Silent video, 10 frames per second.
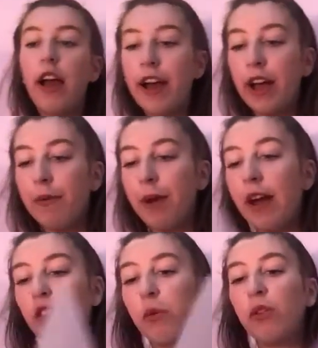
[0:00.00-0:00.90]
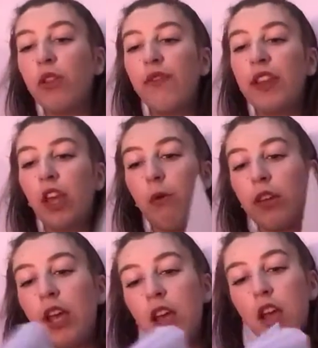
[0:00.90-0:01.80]
I'll do another video
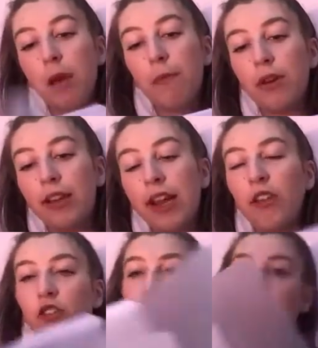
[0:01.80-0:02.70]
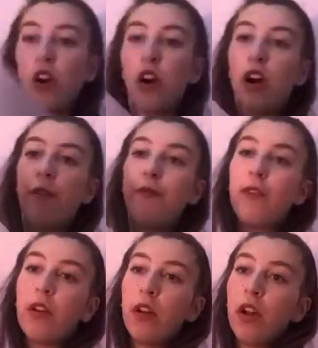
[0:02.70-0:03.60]
on it, but it's literally got
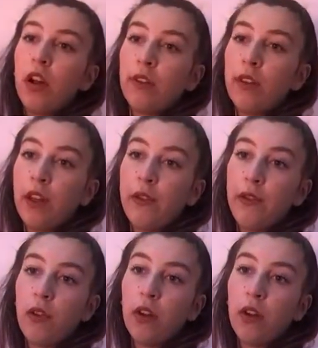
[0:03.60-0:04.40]
loads of